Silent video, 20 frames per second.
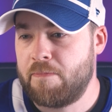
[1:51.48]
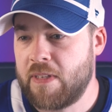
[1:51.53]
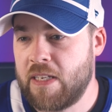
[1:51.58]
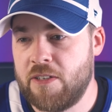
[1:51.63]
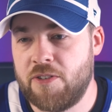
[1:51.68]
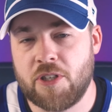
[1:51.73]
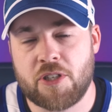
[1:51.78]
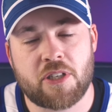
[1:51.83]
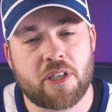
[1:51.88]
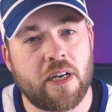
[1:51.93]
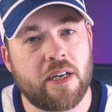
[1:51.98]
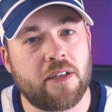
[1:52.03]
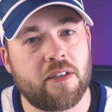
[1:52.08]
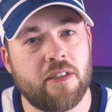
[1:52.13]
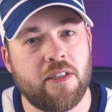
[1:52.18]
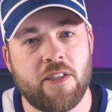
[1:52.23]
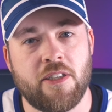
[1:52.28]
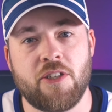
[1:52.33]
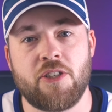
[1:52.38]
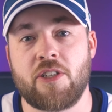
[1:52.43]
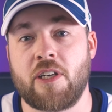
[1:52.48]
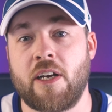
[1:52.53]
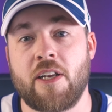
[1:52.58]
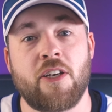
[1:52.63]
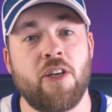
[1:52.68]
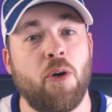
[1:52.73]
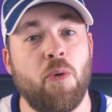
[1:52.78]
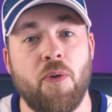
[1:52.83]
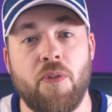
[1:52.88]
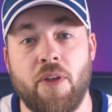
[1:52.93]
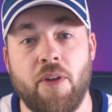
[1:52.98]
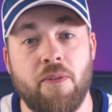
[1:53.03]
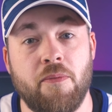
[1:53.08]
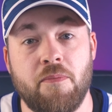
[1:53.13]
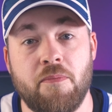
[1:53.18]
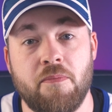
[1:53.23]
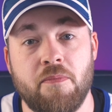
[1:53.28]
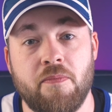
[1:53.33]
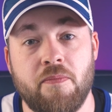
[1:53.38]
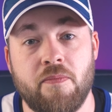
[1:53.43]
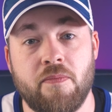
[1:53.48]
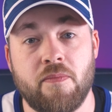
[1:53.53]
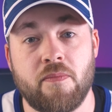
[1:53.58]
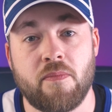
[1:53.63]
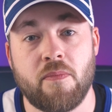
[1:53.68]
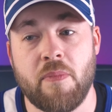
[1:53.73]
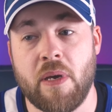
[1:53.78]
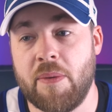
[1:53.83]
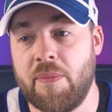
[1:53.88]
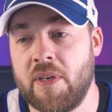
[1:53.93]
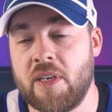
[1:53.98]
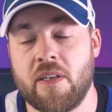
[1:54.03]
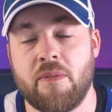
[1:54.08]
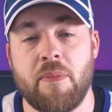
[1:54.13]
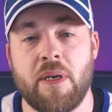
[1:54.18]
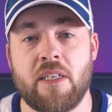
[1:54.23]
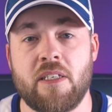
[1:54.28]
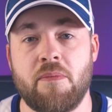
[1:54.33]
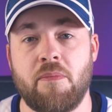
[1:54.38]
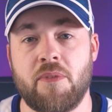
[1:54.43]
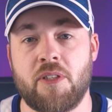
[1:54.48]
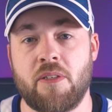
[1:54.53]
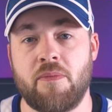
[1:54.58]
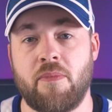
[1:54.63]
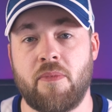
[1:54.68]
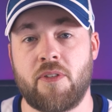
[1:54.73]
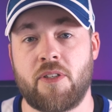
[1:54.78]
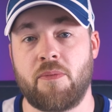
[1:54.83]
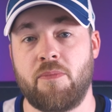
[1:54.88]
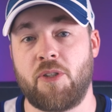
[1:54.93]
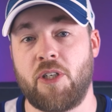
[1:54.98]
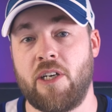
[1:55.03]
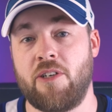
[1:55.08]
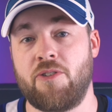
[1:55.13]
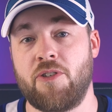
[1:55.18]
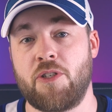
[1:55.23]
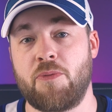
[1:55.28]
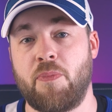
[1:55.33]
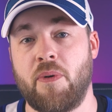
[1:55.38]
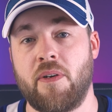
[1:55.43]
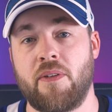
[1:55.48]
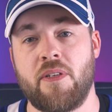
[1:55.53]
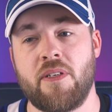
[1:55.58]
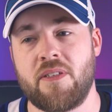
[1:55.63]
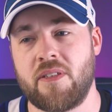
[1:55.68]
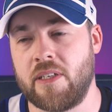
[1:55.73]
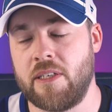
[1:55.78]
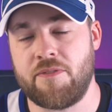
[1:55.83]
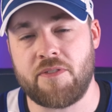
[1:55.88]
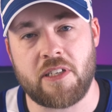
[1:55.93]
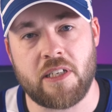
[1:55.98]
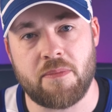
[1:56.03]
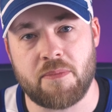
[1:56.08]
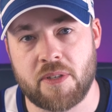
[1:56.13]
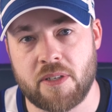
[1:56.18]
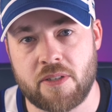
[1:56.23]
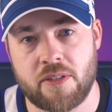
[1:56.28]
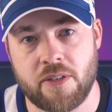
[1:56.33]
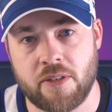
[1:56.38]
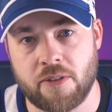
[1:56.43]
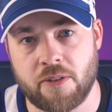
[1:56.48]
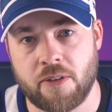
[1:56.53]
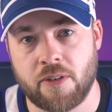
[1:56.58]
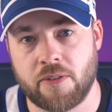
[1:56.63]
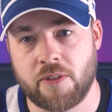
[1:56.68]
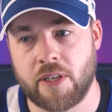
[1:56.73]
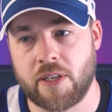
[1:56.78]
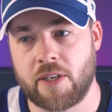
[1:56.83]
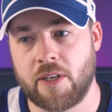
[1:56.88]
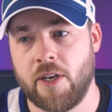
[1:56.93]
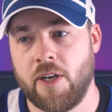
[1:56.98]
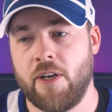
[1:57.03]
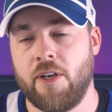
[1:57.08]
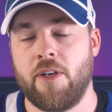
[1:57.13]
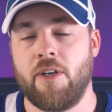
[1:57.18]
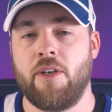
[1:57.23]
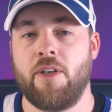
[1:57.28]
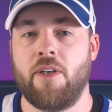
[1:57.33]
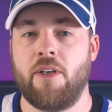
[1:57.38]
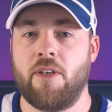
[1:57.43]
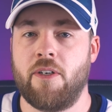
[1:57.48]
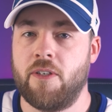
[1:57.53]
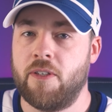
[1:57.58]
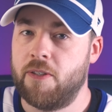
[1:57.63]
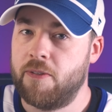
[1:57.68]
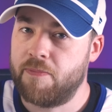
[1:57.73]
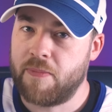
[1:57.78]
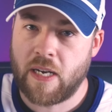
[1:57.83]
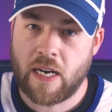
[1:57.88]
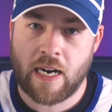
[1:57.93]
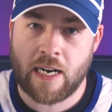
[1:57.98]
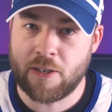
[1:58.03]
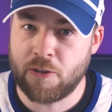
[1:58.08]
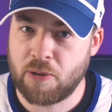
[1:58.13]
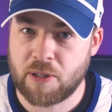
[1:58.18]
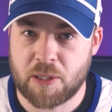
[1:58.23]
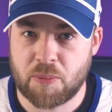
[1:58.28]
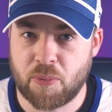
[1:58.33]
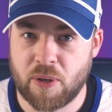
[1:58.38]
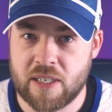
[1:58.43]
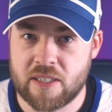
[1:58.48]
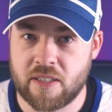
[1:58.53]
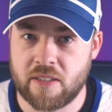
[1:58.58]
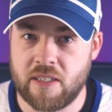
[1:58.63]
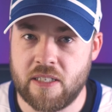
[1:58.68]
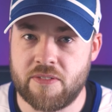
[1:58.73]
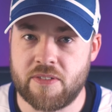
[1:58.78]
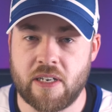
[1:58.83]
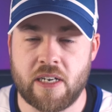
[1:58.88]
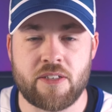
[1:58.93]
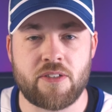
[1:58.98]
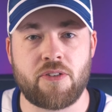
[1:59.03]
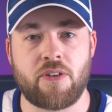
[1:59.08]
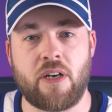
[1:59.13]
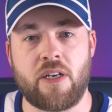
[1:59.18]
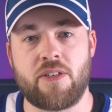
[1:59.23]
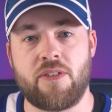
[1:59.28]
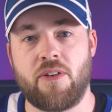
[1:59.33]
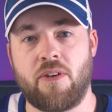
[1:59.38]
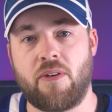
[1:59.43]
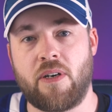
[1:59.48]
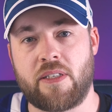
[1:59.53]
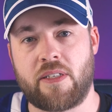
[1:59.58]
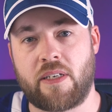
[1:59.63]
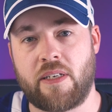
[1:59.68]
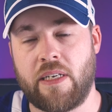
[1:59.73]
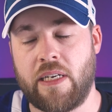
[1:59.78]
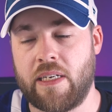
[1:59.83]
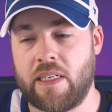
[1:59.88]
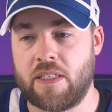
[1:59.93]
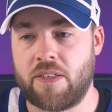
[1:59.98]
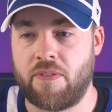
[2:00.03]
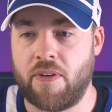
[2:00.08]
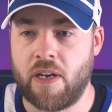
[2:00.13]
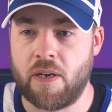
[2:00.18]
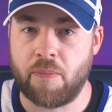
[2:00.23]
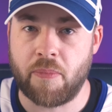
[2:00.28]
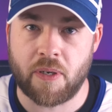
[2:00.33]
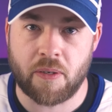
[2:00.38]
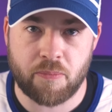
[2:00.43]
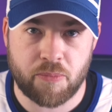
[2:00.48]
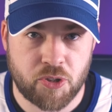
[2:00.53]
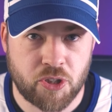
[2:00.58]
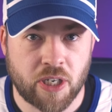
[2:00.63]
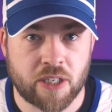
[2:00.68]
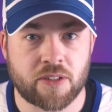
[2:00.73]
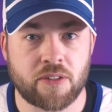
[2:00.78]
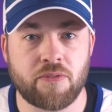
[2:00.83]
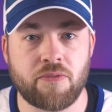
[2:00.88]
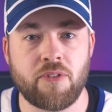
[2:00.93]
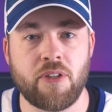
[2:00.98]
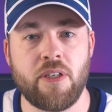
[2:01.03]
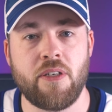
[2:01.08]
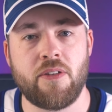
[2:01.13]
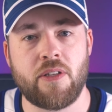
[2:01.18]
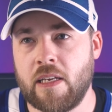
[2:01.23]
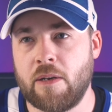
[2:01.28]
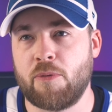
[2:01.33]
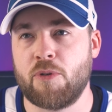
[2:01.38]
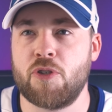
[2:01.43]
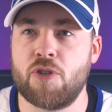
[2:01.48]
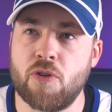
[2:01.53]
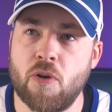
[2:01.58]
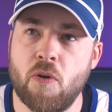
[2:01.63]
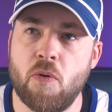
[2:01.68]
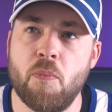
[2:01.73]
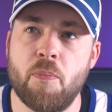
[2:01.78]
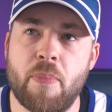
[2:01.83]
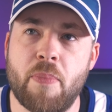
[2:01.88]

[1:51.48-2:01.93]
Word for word: you just kind of you just kind of go with it. Maybe you can make some some some changes, but this Leafs seems this year. Like I don't like to praise the Leafs, as you guys know, as a Canadiens fan, but objectively, they were so